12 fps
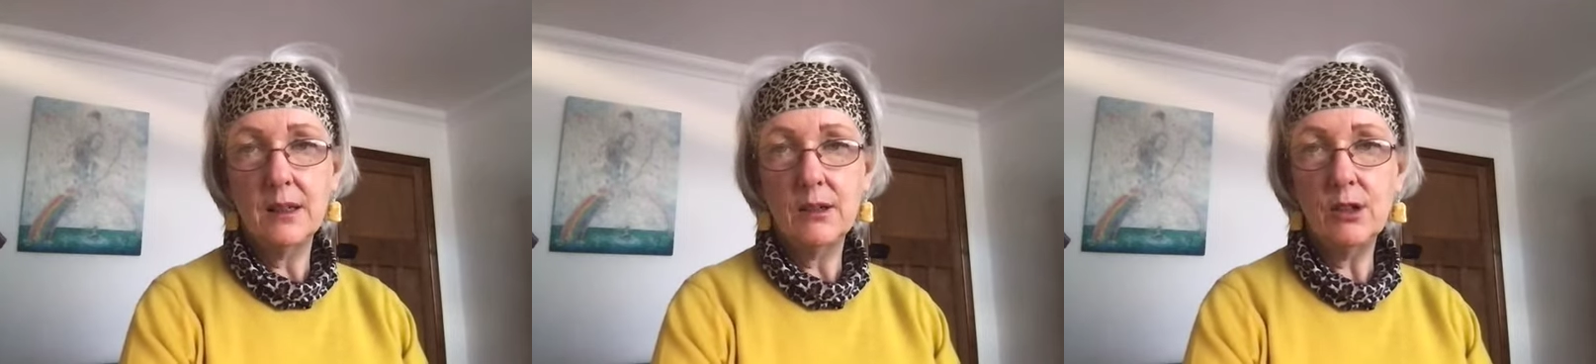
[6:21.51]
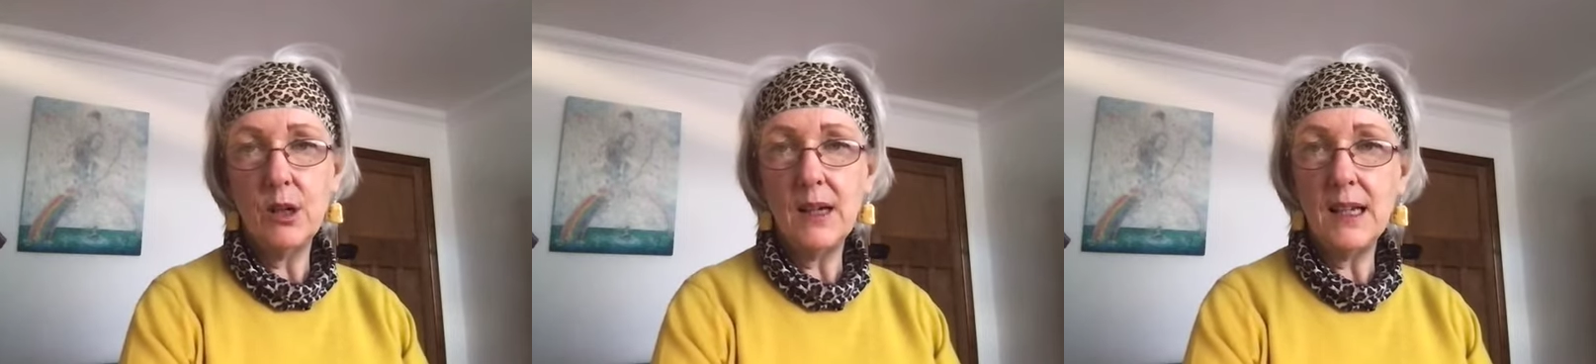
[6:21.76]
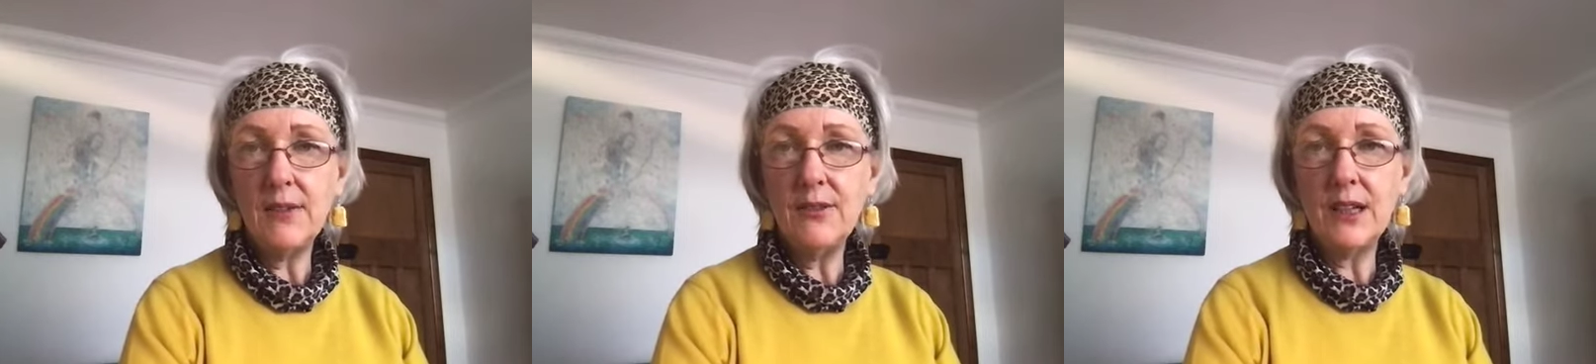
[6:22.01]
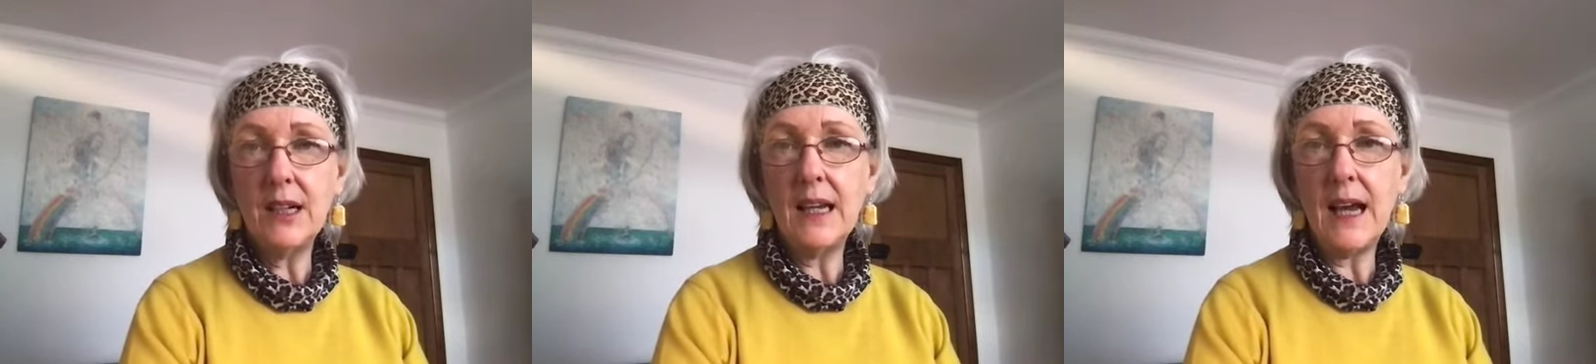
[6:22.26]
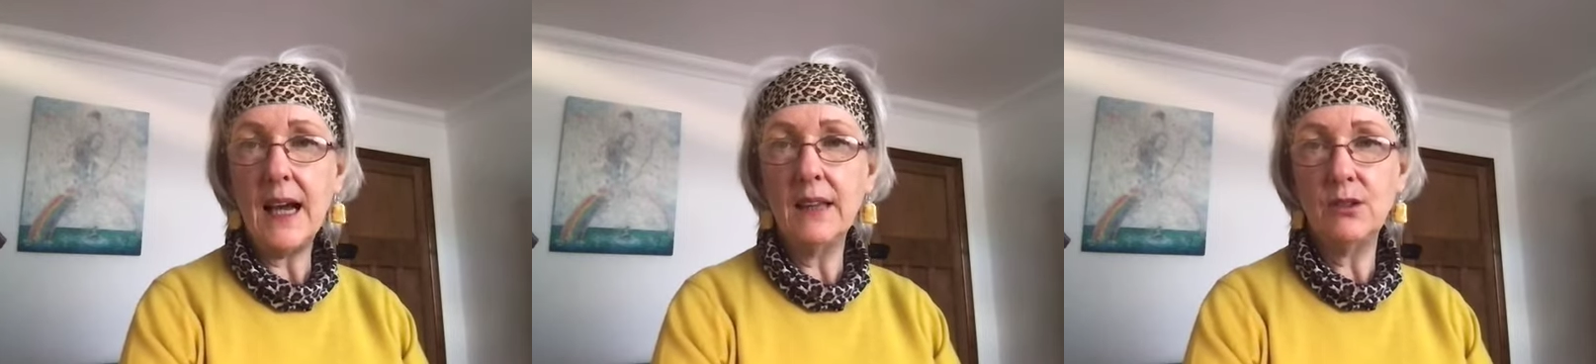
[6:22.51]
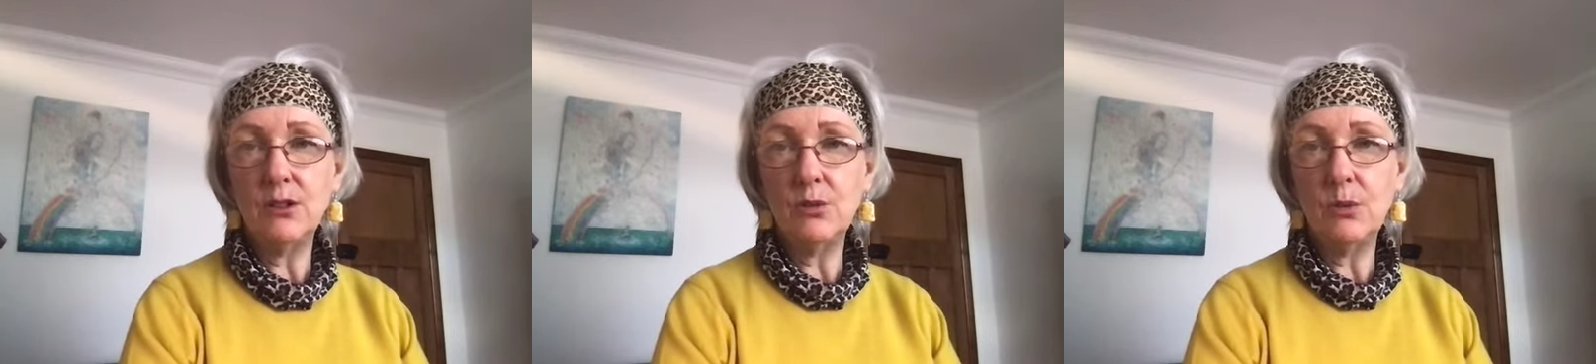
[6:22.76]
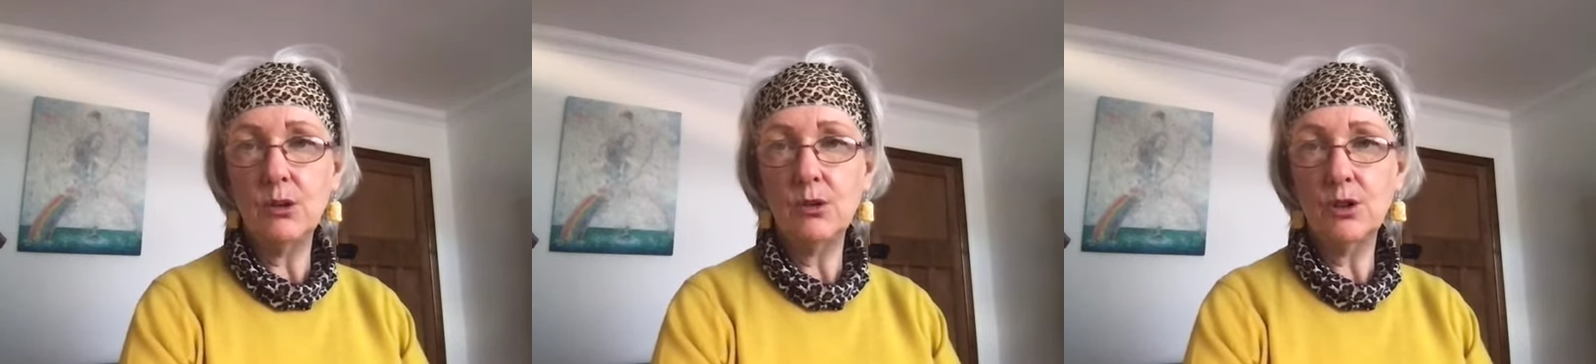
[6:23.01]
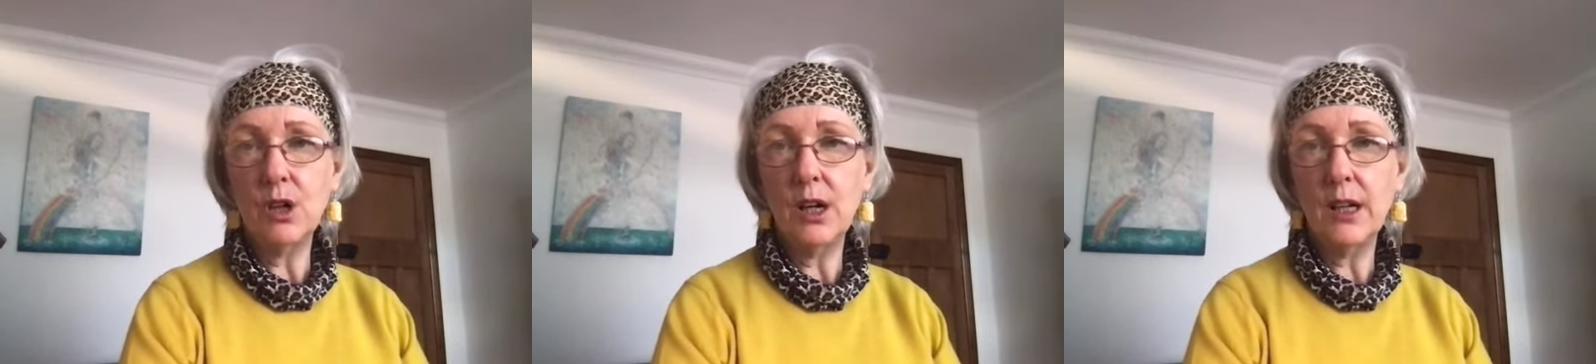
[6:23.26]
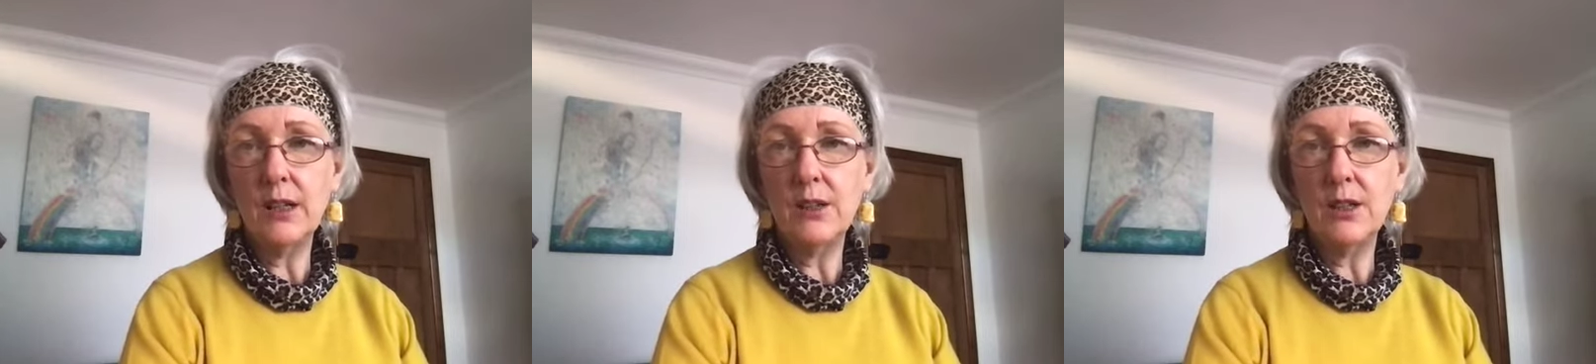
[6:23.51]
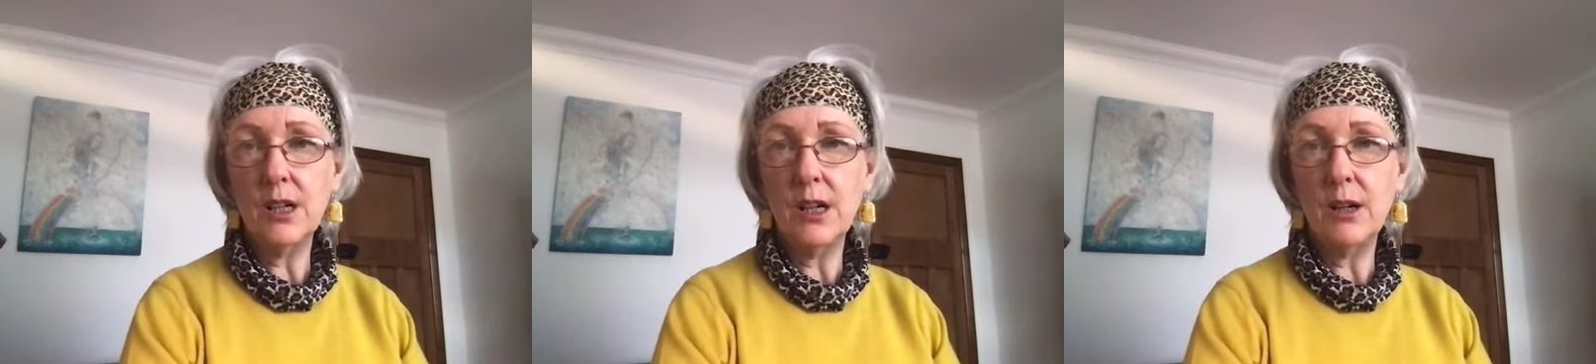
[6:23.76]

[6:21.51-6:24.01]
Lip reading: You know, even an ant will try and